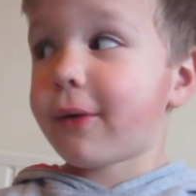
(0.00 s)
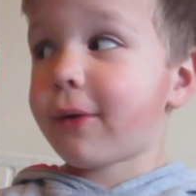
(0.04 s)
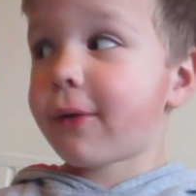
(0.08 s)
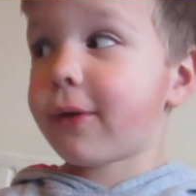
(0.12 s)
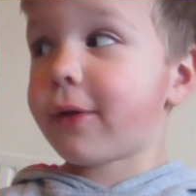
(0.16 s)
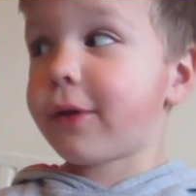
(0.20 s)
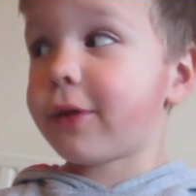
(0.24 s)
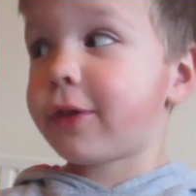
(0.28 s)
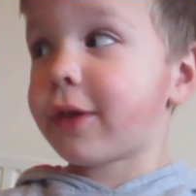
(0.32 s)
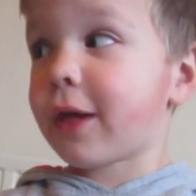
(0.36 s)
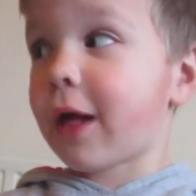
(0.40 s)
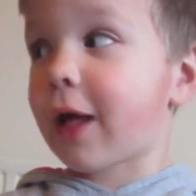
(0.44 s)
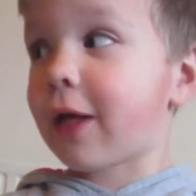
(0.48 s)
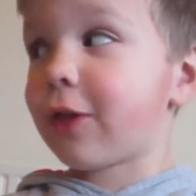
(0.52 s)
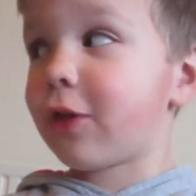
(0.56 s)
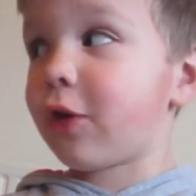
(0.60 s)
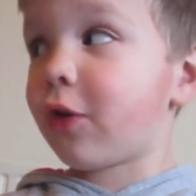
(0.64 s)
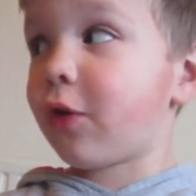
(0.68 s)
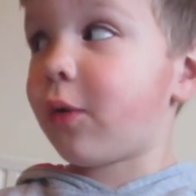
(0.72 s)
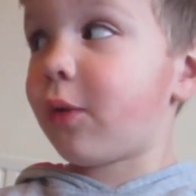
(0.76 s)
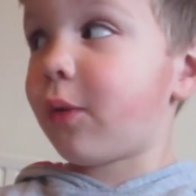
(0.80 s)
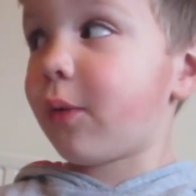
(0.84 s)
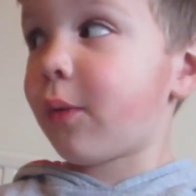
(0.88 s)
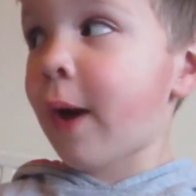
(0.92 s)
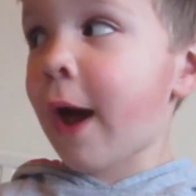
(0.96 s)
was kind
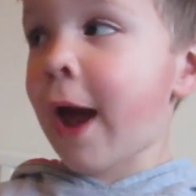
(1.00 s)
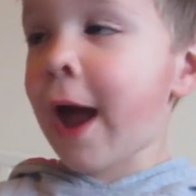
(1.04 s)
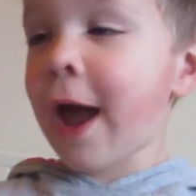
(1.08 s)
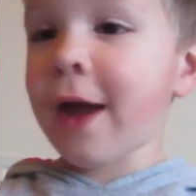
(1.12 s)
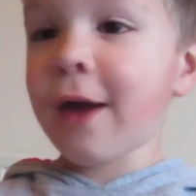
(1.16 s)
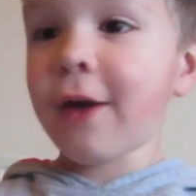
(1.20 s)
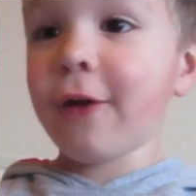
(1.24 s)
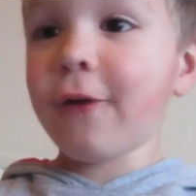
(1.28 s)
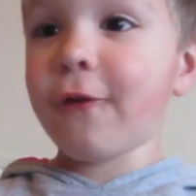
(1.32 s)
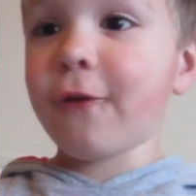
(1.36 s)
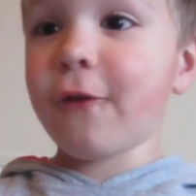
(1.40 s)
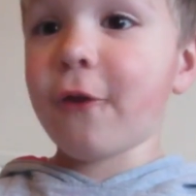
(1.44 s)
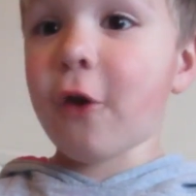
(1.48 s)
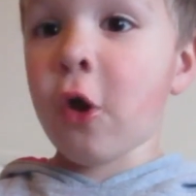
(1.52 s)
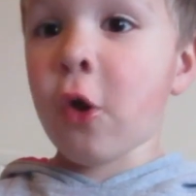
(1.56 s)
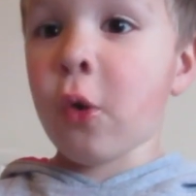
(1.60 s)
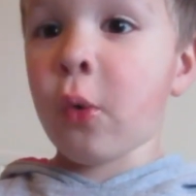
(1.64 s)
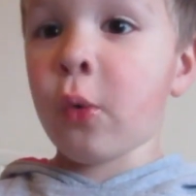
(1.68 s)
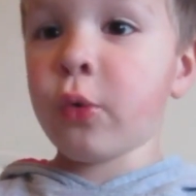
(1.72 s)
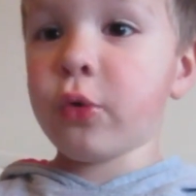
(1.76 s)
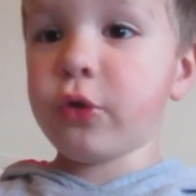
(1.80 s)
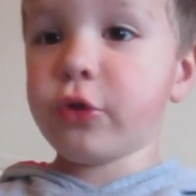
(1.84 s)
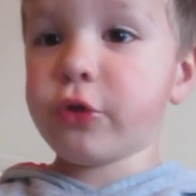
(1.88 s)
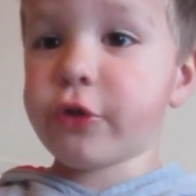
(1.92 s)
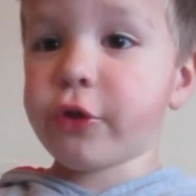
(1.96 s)
of
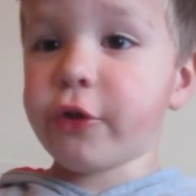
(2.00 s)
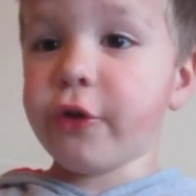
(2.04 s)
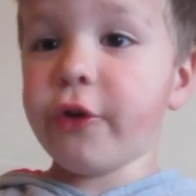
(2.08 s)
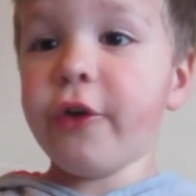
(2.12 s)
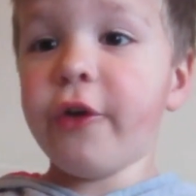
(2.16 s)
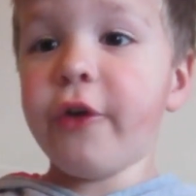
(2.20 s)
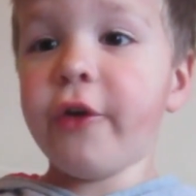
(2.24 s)
favorite.